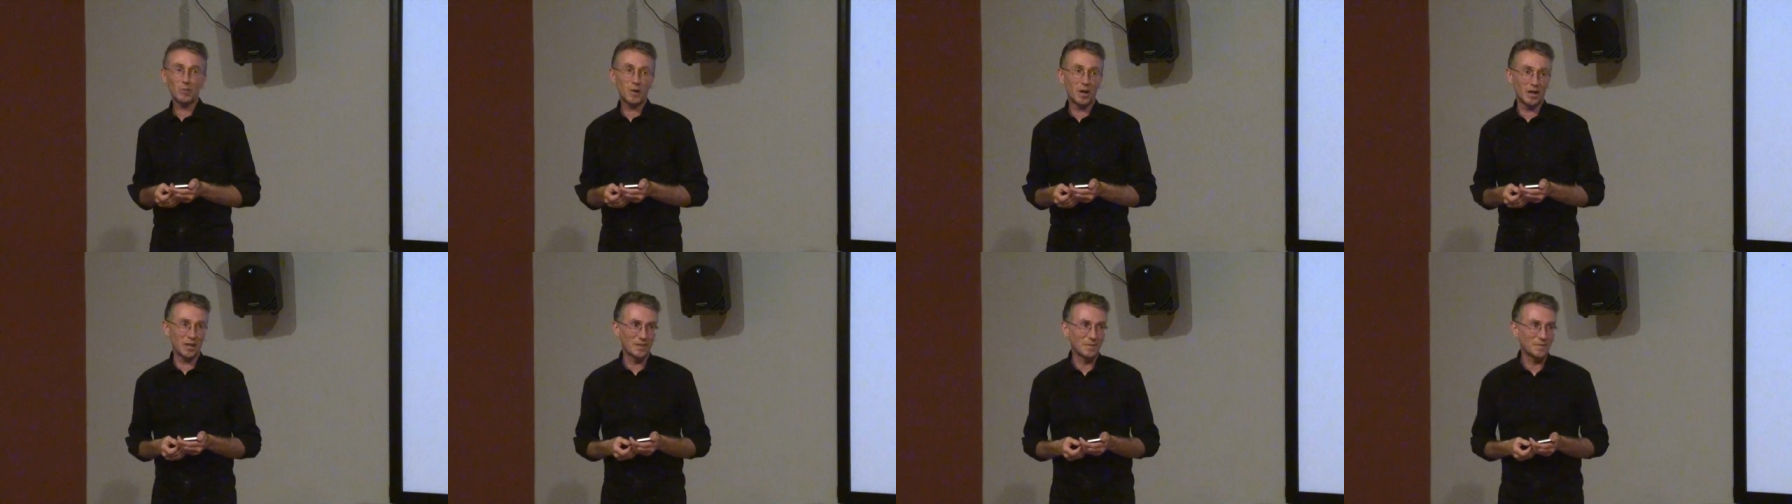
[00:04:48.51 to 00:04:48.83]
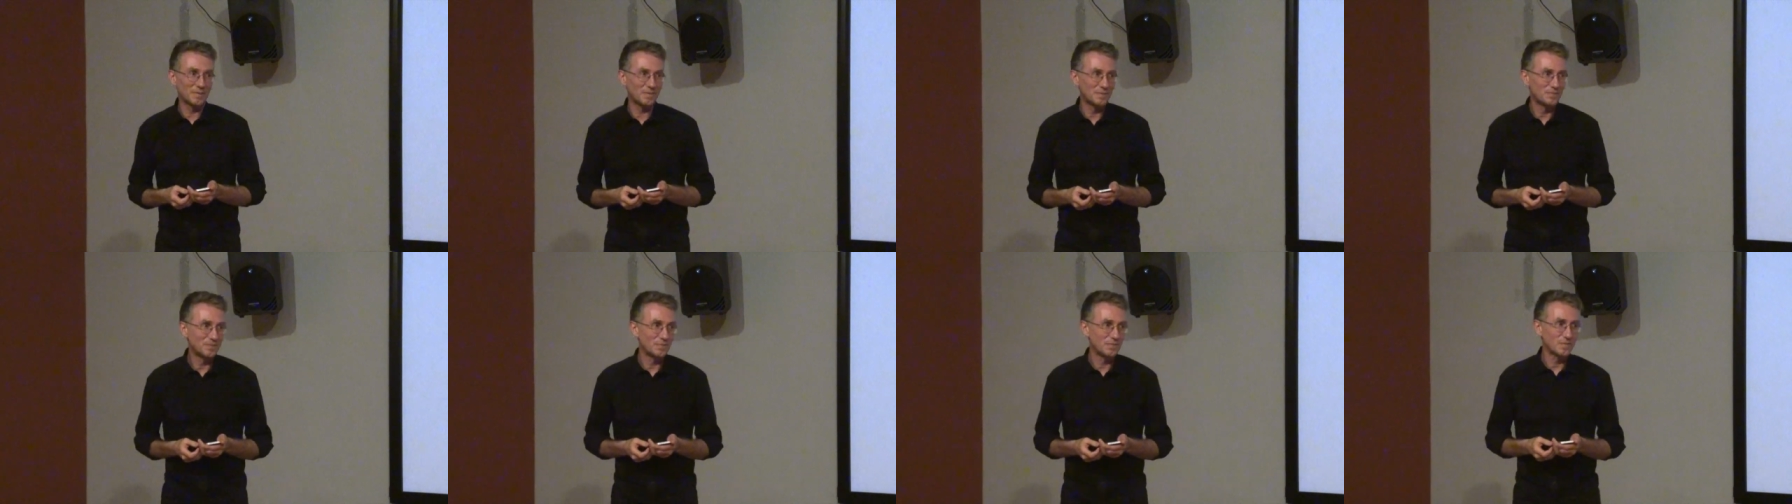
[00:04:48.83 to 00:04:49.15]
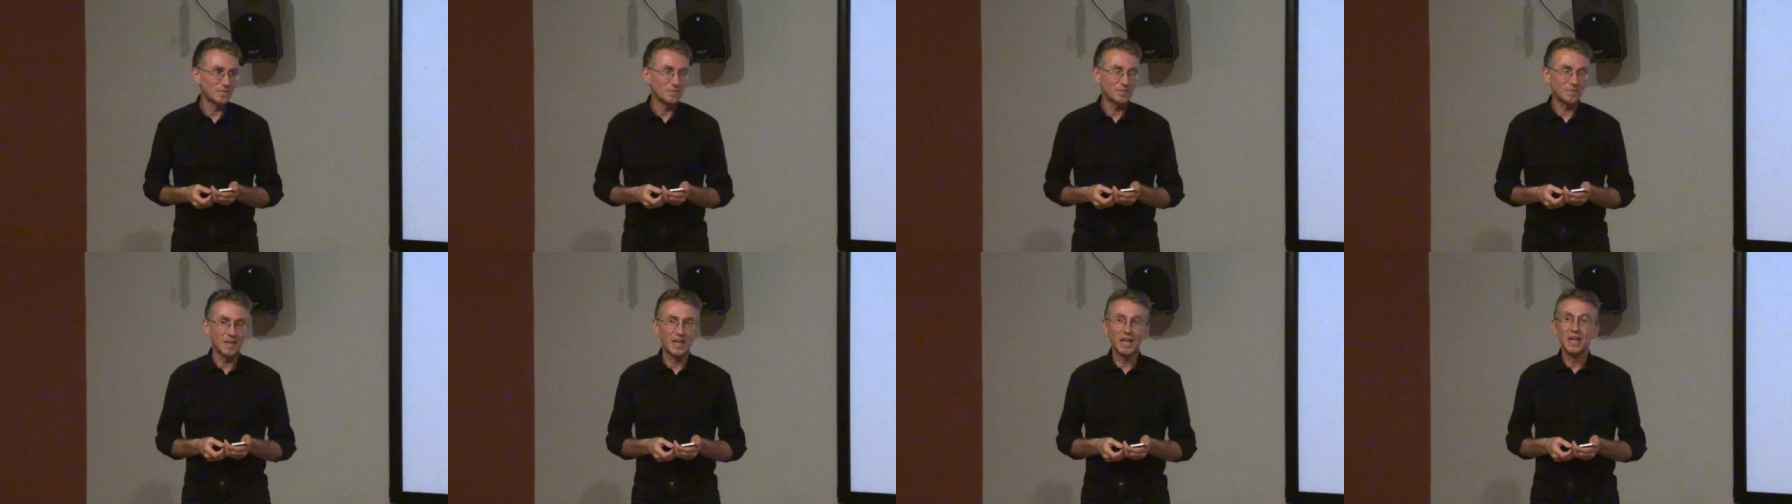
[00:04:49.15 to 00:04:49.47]
what?
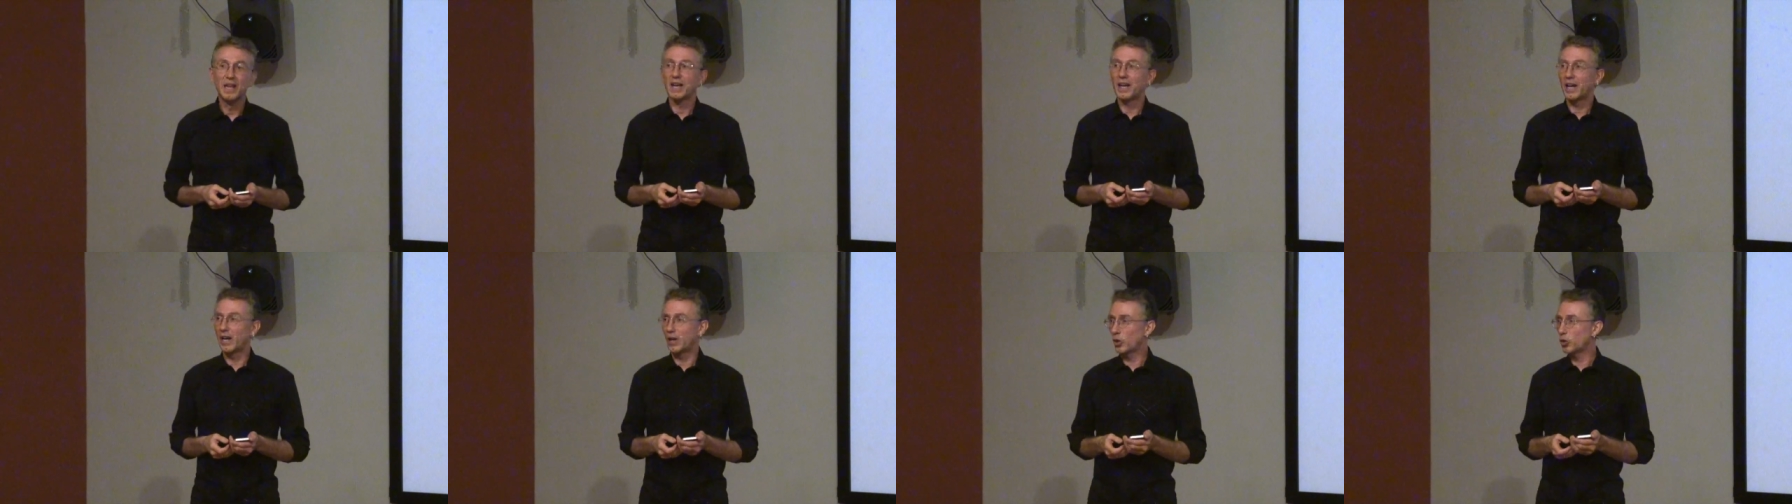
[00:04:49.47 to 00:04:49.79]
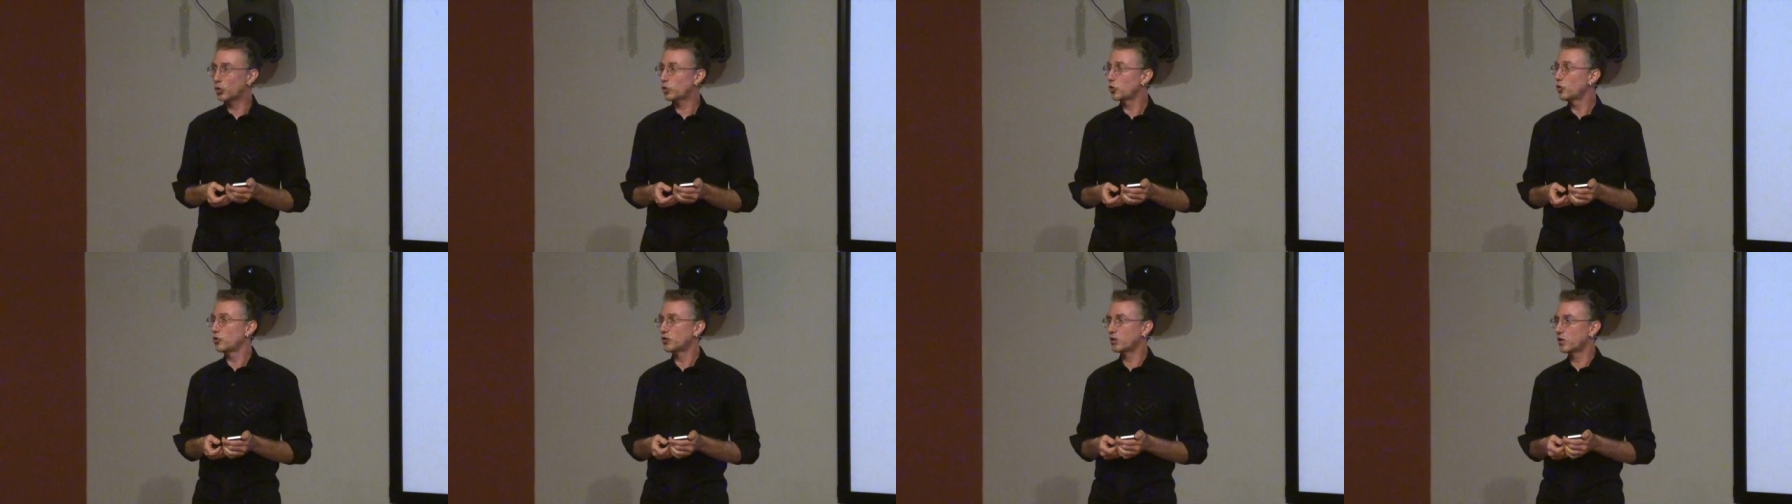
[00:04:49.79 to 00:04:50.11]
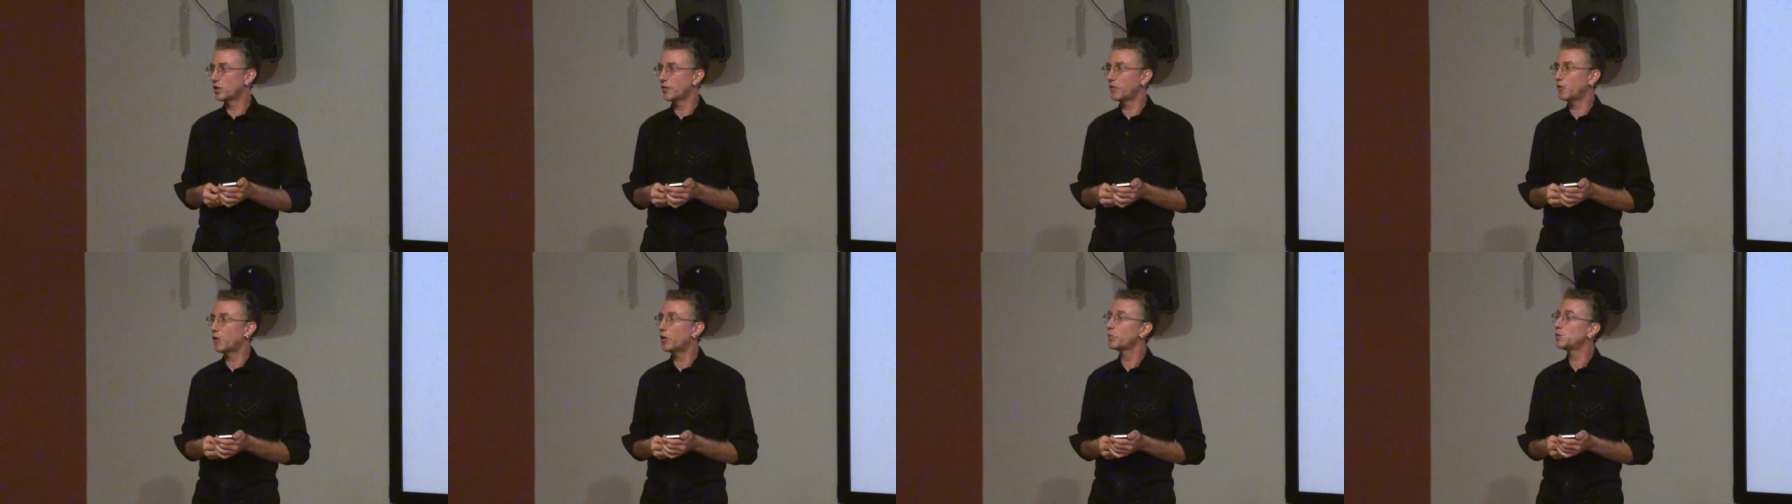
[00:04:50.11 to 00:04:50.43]
I don't use
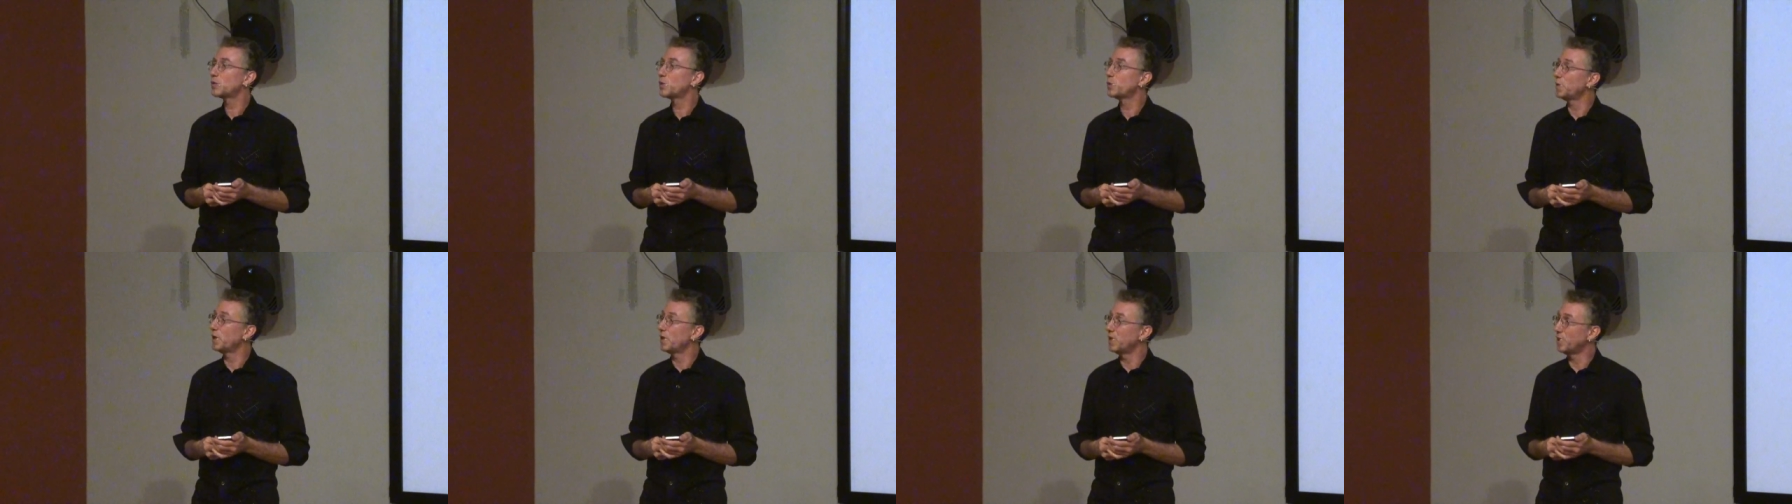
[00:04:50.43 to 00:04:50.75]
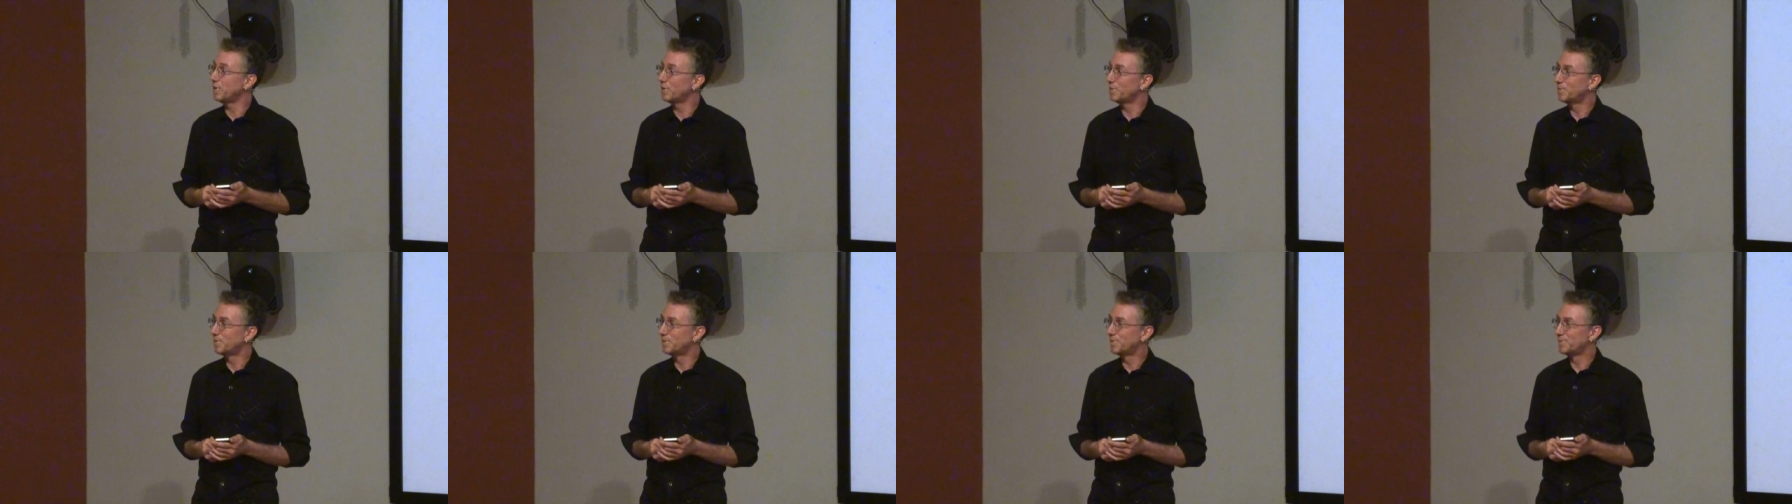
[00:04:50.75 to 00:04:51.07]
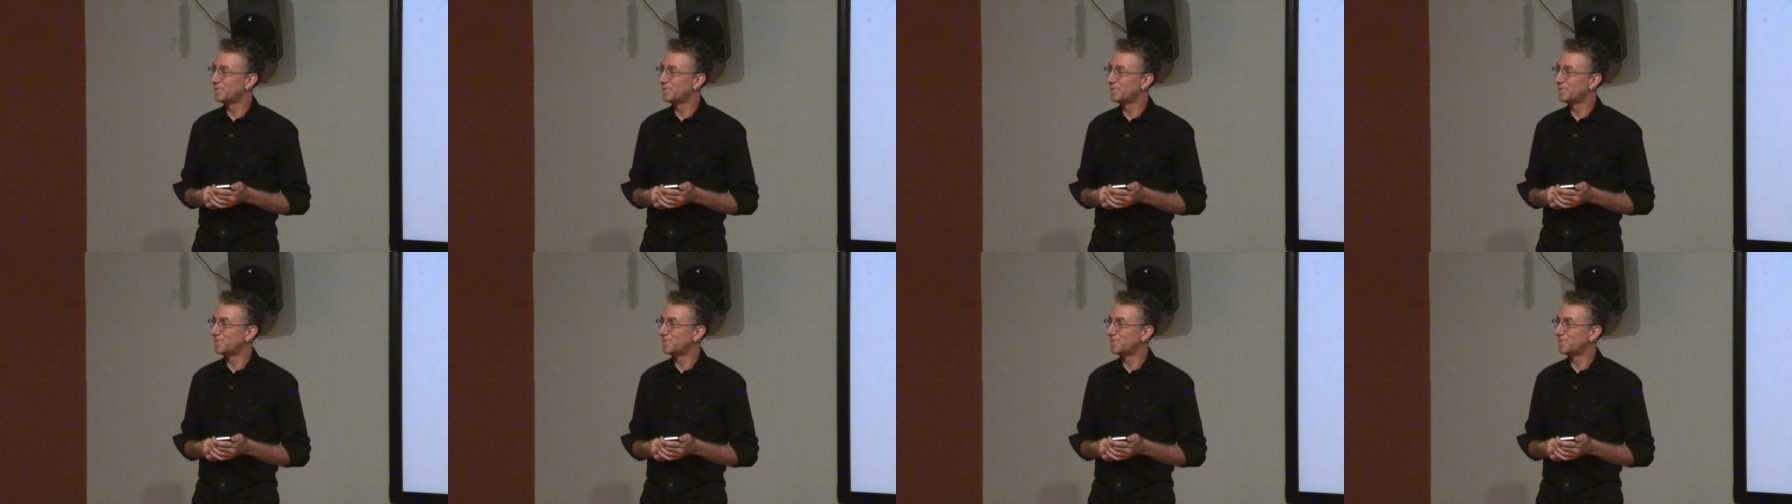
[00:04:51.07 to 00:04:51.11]
the verb to be.